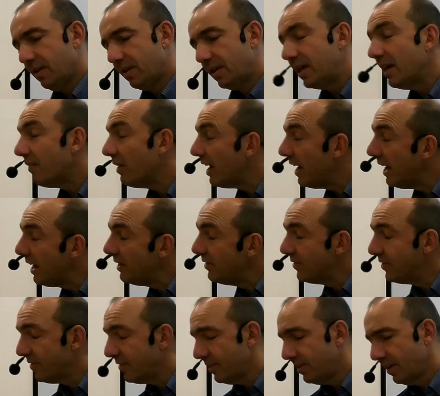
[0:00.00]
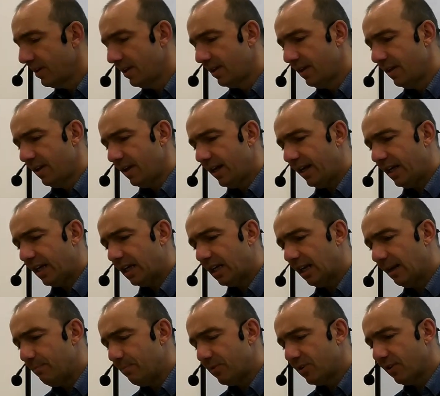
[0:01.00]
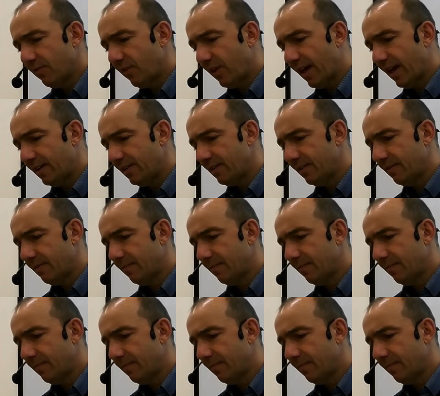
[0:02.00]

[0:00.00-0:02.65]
give a hint and a glimpse of that.